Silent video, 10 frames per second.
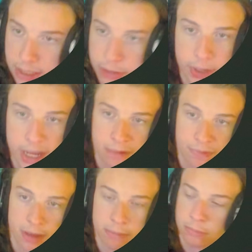I do have
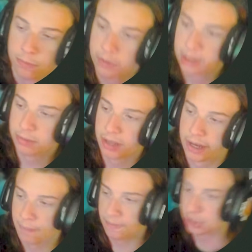them flipped
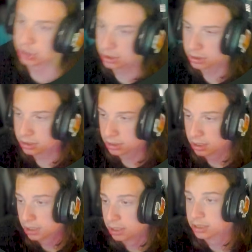like I mentioned.
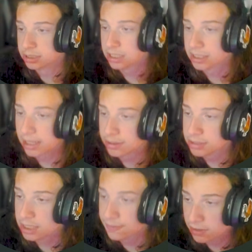Stick layout's
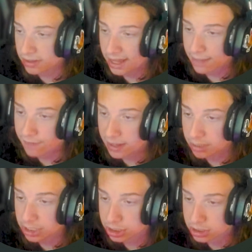default, I have
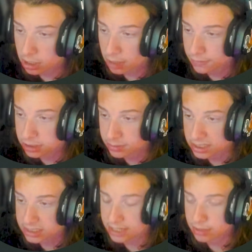vibrations off just
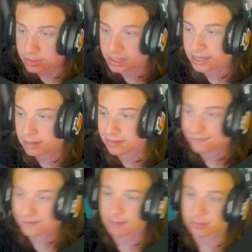because I don't like
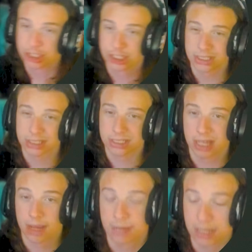vibrations.
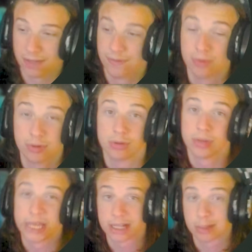I mean, if you do
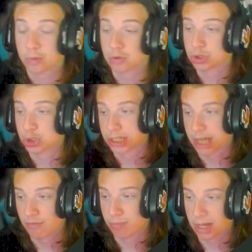like them, of course, you can
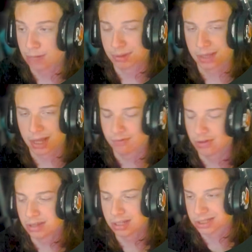have them on, but I feel
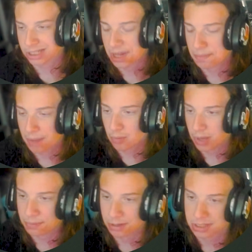like they just get in my
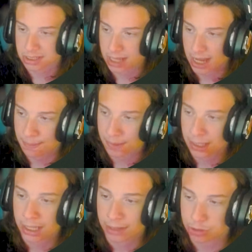way most of the time.
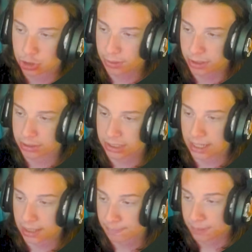They're super
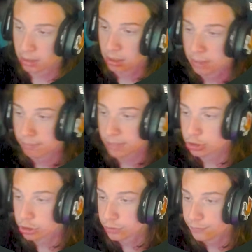irritating. My
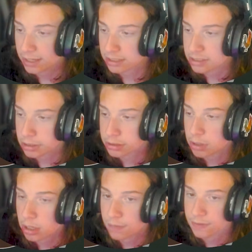trigger effect is also
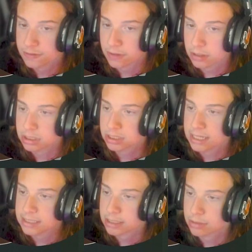off. As far as
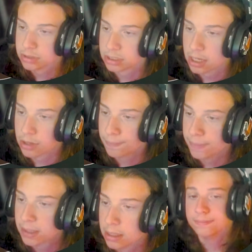dead zones go,
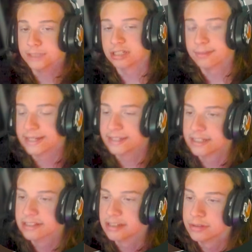these are my
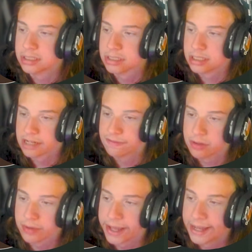dead zones and stuff
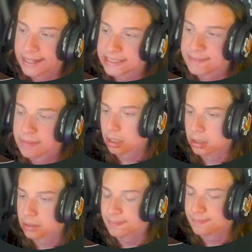though, guys
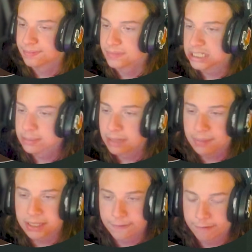um, these might
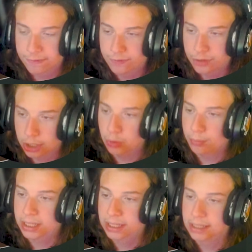be different for you
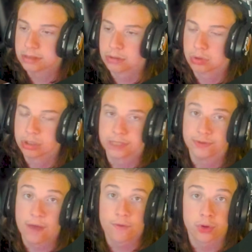because, of course, if
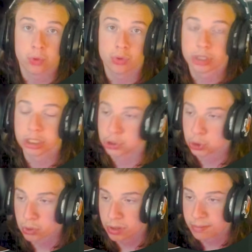you have an older
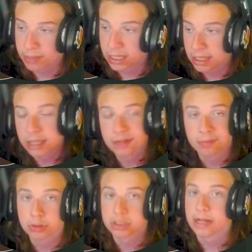controller than me, it's
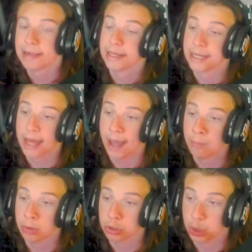most likely going to have
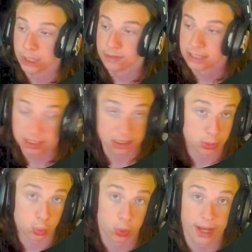more drift since
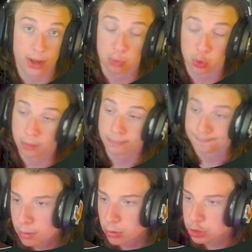it's worn out more.
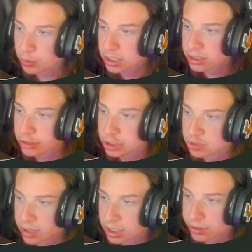But what you want to do is
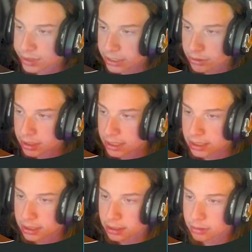you want to go in here
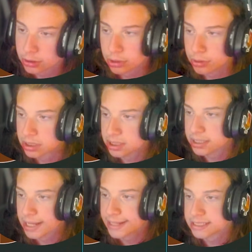and turn the
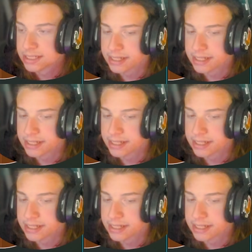test